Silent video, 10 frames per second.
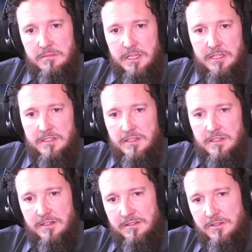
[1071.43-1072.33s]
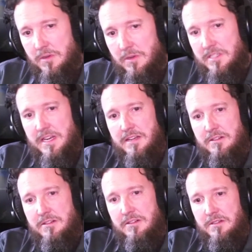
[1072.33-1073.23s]
its token
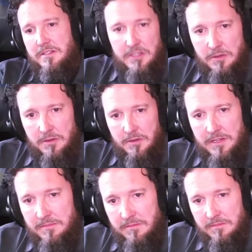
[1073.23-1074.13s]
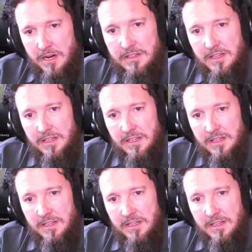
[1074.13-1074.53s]
standards and security, right?